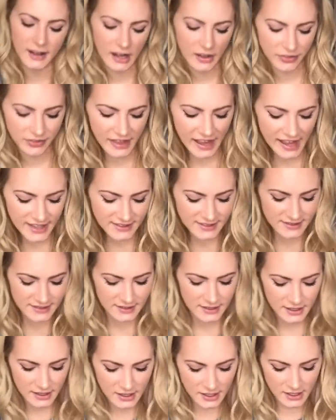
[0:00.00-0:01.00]
got that.
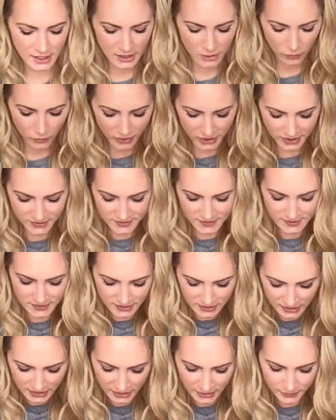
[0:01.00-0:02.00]
What else is
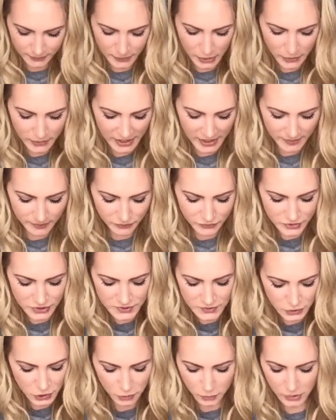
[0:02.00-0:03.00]
in here? Okay,
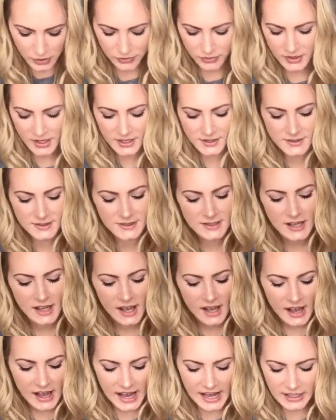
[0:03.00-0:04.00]
just two more things.
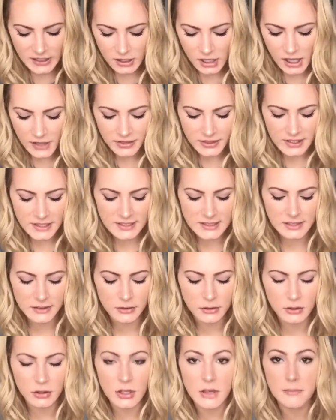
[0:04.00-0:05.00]
I got this
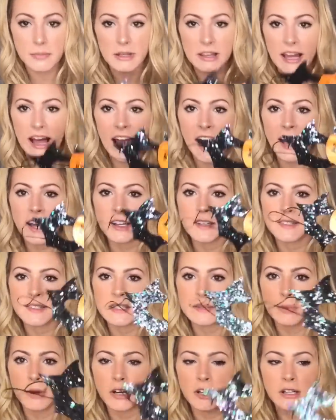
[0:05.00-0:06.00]
little black
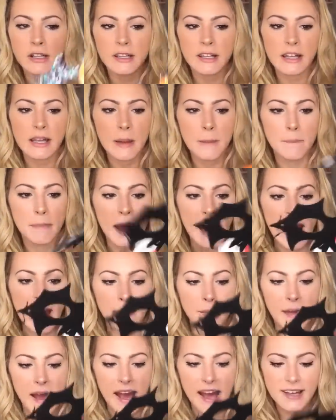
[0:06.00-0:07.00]
sparkly
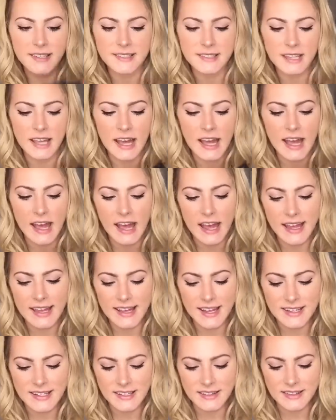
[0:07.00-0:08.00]
bat mask
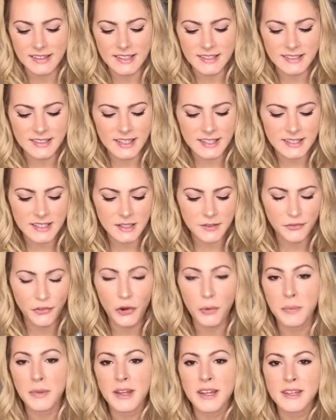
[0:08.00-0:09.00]
and this isn't
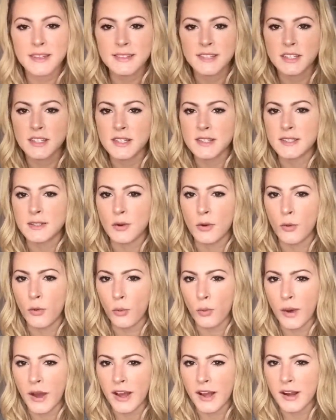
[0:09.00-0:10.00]
for me to just
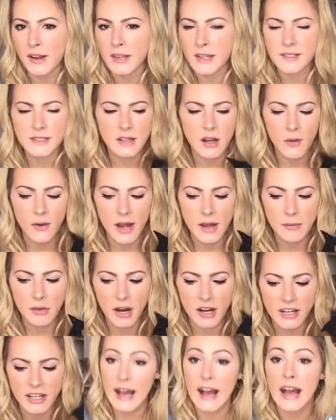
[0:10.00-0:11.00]
wear, that's not why I
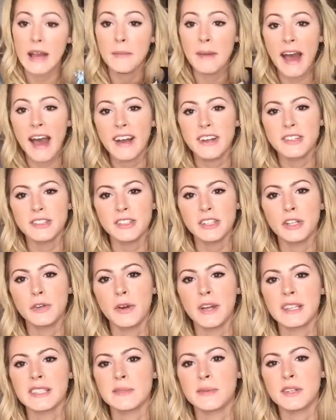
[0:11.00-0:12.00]
bought it. I'm actually
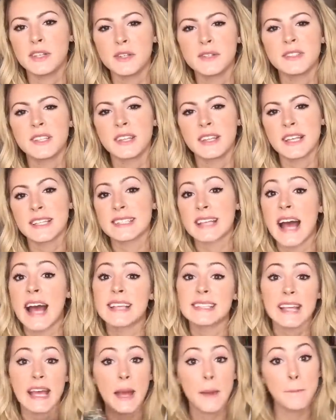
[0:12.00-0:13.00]
going to be using this
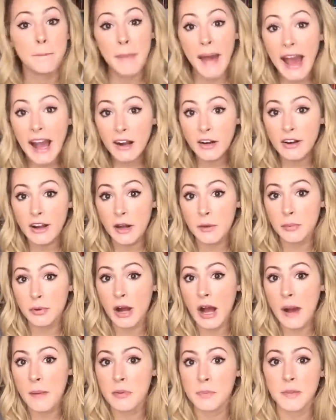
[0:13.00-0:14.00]
as a background
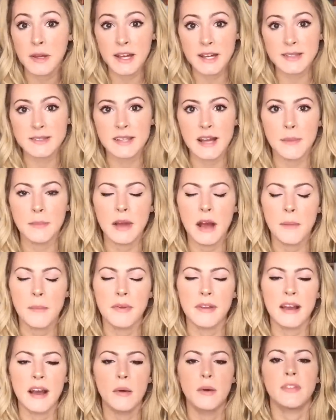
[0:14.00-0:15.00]
prop because I'm
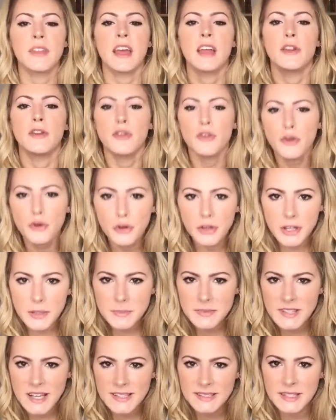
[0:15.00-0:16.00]
coming out with a new
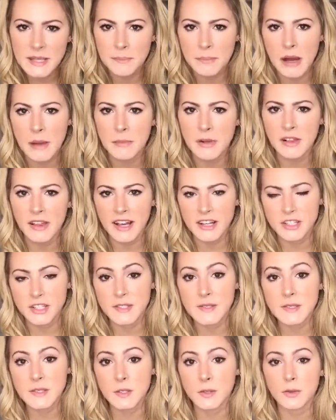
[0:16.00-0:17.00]
lip set, lip balm
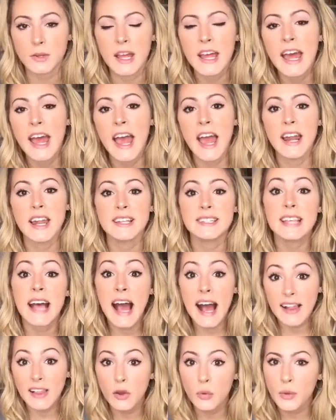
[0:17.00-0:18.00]
collection soon and it's
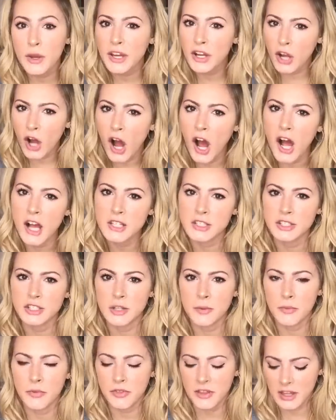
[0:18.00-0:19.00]
Halloween
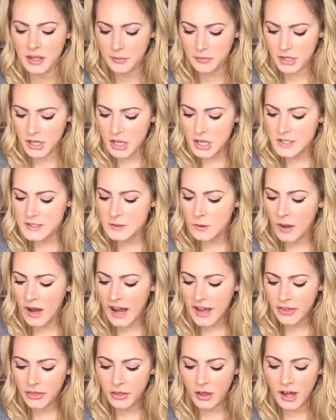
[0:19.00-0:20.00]
costume themed. So
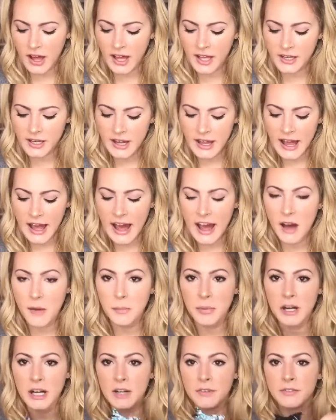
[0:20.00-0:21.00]
I thought how
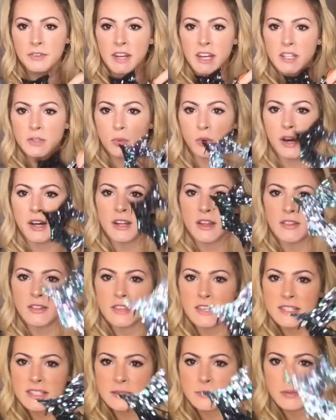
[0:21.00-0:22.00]
perfect would
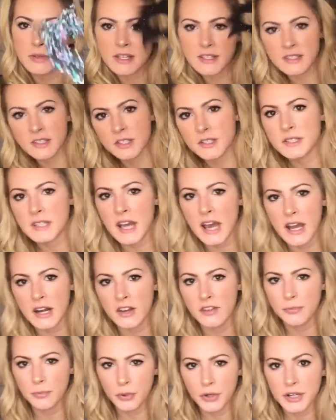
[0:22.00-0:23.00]
this be to just kind
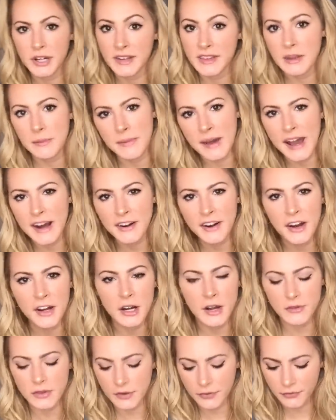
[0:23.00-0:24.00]
of put in the
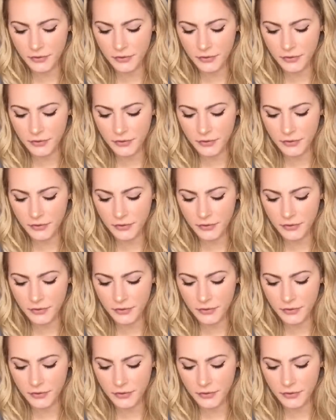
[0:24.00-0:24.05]
background of the